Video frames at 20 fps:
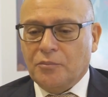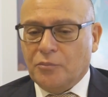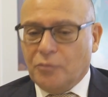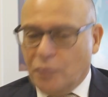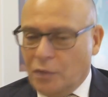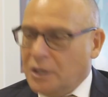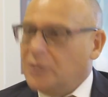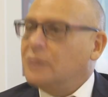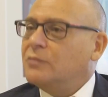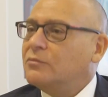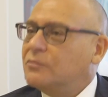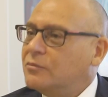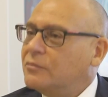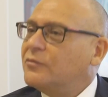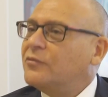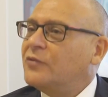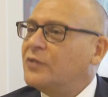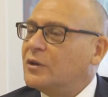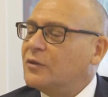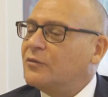We
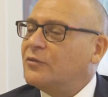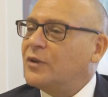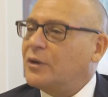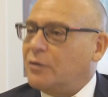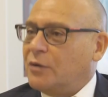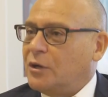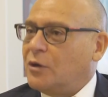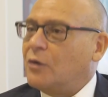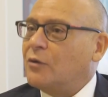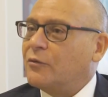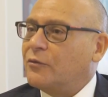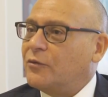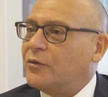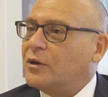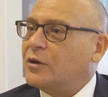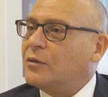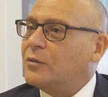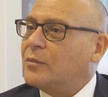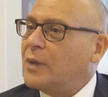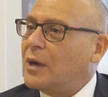feel very
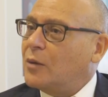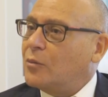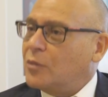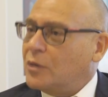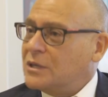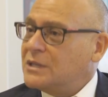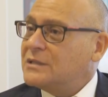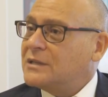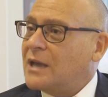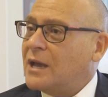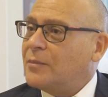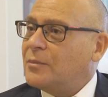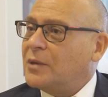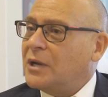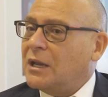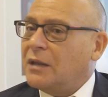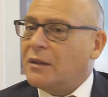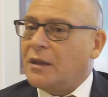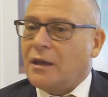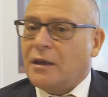confident about what is
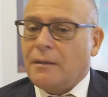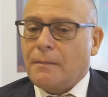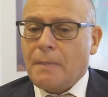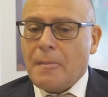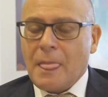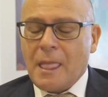happening there.